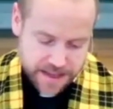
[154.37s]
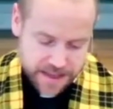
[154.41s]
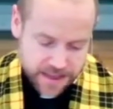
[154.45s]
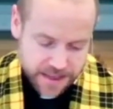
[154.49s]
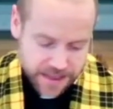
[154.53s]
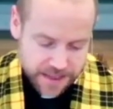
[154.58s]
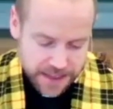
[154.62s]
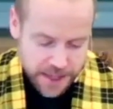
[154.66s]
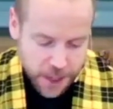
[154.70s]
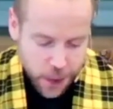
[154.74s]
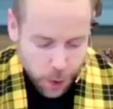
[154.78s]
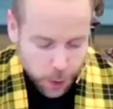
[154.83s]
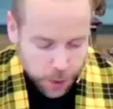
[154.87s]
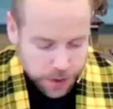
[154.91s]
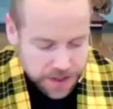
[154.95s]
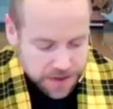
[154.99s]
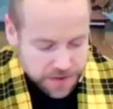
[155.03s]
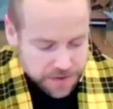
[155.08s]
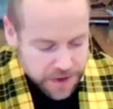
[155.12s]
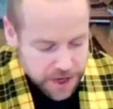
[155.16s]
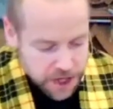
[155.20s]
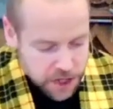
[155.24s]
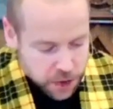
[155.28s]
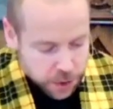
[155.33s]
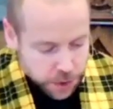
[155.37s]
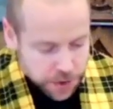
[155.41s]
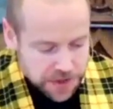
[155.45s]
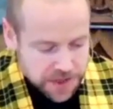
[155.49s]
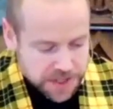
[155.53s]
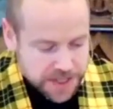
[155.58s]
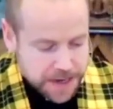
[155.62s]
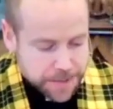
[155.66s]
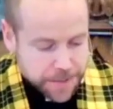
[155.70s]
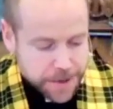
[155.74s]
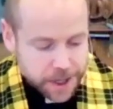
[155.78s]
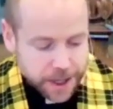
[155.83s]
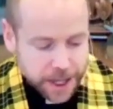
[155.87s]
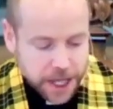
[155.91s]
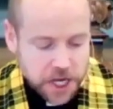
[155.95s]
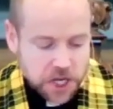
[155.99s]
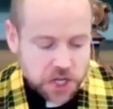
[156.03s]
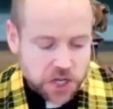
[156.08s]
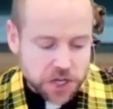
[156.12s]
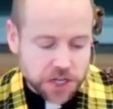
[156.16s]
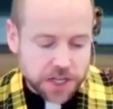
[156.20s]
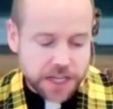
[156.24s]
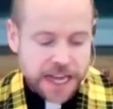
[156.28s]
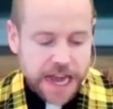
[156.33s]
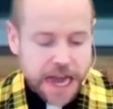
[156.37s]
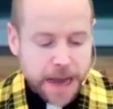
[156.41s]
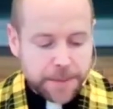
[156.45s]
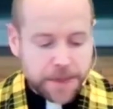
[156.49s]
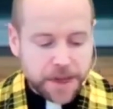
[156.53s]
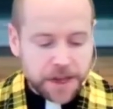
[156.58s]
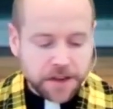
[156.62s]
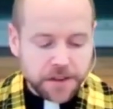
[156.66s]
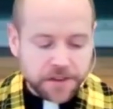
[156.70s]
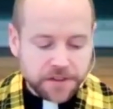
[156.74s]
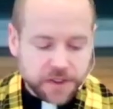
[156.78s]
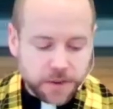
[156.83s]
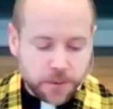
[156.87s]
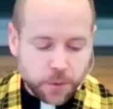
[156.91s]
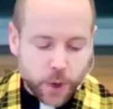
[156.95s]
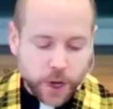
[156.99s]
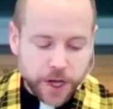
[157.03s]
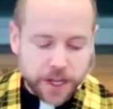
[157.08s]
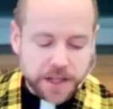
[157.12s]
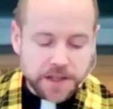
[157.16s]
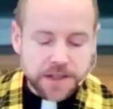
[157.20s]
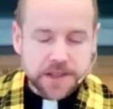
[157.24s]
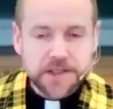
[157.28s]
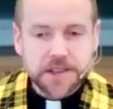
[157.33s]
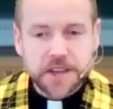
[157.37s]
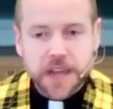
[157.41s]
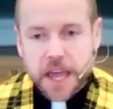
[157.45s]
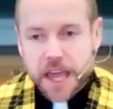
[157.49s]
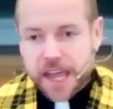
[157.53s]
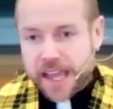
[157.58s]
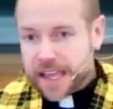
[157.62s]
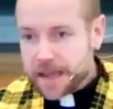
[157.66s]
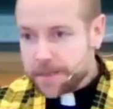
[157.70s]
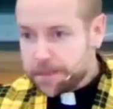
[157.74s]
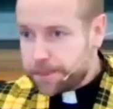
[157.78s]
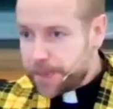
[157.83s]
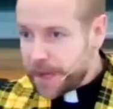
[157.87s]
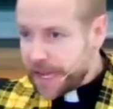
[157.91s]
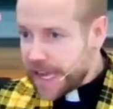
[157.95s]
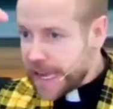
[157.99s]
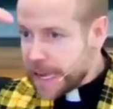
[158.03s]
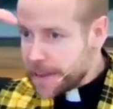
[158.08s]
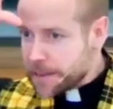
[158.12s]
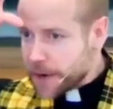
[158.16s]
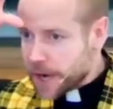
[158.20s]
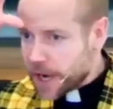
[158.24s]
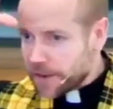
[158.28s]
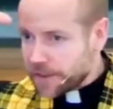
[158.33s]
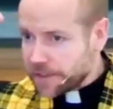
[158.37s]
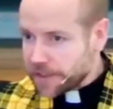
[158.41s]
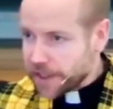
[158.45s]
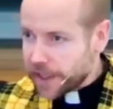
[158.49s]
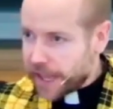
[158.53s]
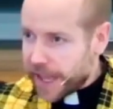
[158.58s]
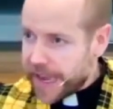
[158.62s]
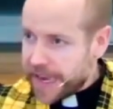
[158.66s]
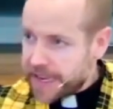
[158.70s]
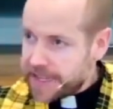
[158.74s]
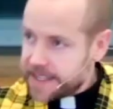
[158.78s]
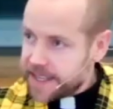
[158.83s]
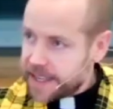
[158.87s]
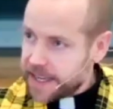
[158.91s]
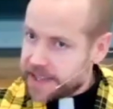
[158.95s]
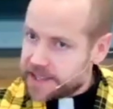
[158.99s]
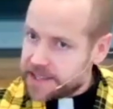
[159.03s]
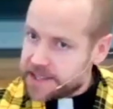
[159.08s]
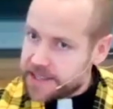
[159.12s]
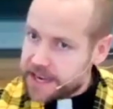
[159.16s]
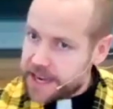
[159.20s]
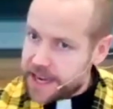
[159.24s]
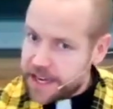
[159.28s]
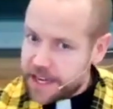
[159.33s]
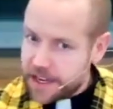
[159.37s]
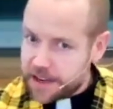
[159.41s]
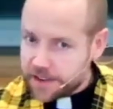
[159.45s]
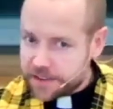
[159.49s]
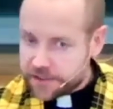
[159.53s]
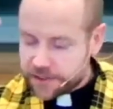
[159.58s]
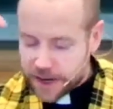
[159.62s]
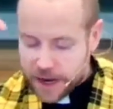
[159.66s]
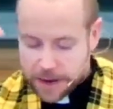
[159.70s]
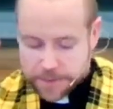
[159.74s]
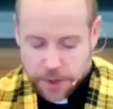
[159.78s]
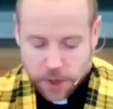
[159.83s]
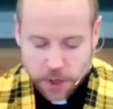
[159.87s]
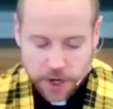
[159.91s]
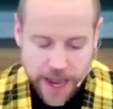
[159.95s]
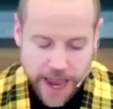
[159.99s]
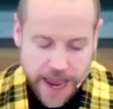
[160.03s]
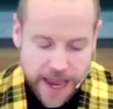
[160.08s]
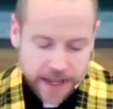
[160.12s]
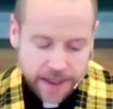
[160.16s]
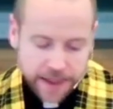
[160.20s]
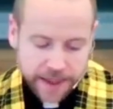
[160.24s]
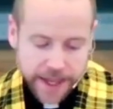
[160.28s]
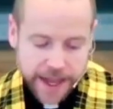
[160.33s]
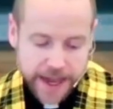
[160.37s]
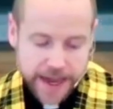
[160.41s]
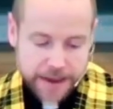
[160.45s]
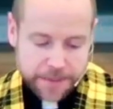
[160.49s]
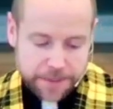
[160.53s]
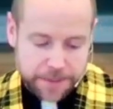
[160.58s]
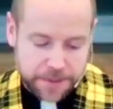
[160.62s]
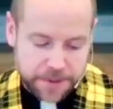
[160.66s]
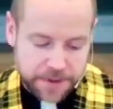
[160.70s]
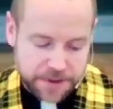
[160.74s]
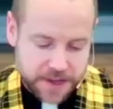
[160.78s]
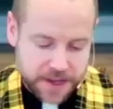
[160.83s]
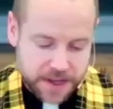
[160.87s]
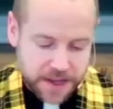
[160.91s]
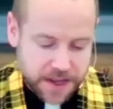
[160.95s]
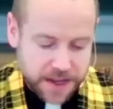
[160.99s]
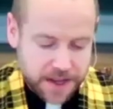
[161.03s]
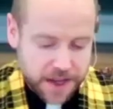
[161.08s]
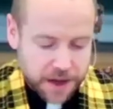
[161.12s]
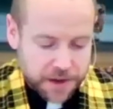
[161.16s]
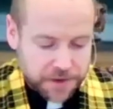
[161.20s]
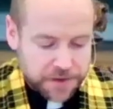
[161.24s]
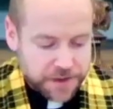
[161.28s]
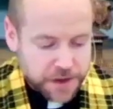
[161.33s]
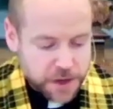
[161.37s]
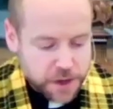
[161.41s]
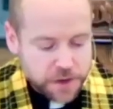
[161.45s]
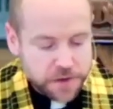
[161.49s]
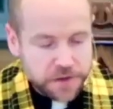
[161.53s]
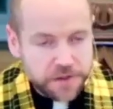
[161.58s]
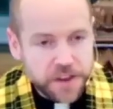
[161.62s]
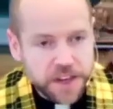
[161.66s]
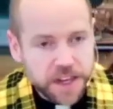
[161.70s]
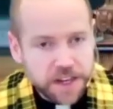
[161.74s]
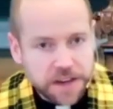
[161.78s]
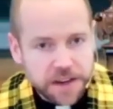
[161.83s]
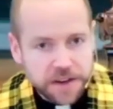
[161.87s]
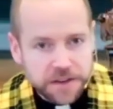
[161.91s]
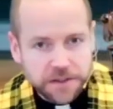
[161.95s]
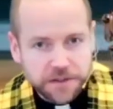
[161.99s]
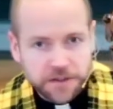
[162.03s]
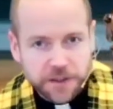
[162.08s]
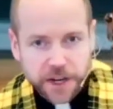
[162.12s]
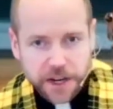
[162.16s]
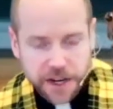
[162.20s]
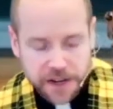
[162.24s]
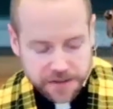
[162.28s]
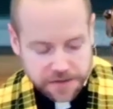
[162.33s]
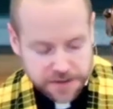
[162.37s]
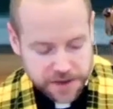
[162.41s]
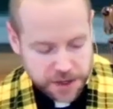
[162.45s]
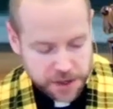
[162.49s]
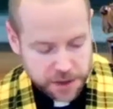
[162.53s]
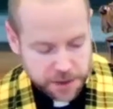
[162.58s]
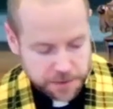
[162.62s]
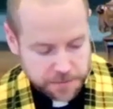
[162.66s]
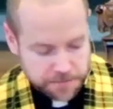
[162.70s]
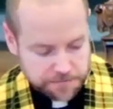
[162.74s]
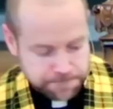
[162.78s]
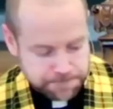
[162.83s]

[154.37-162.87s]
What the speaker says: The only visual stimulation coming from one's beam of light extending from your headlamp a few feet in front of you.